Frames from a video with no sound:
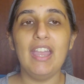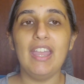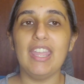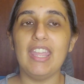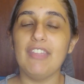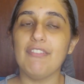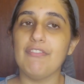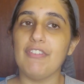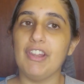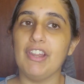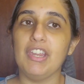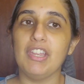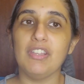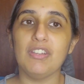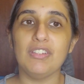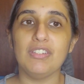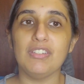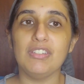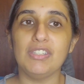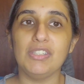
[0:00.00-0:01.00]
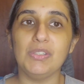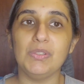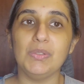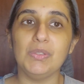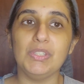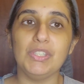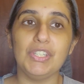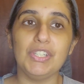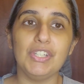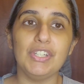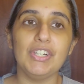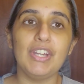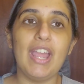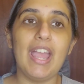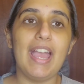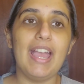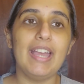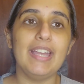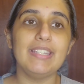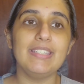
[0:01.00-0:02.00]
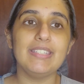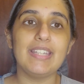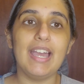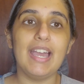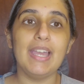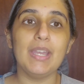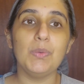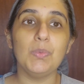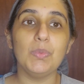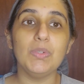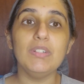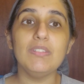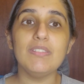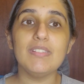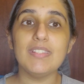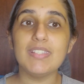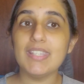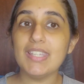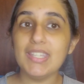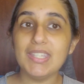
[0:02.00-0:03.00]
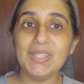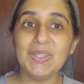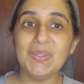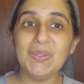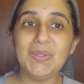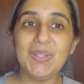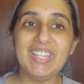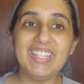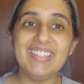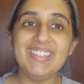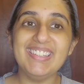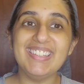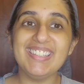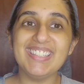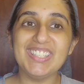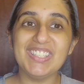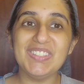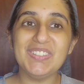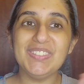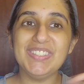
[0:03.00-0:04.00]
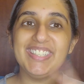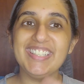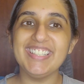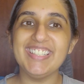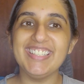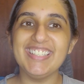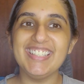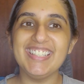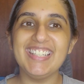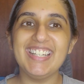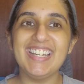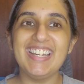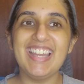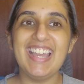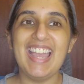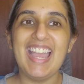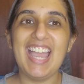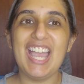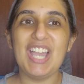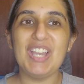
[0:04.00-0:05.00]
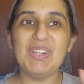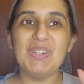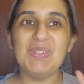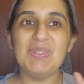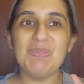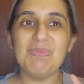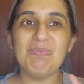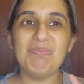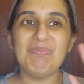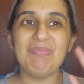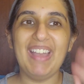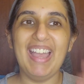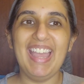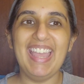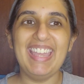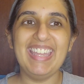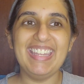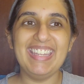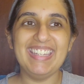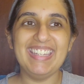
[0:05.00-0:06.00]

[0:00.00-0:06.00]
a very good new year, and I will see you in the new year. Bye!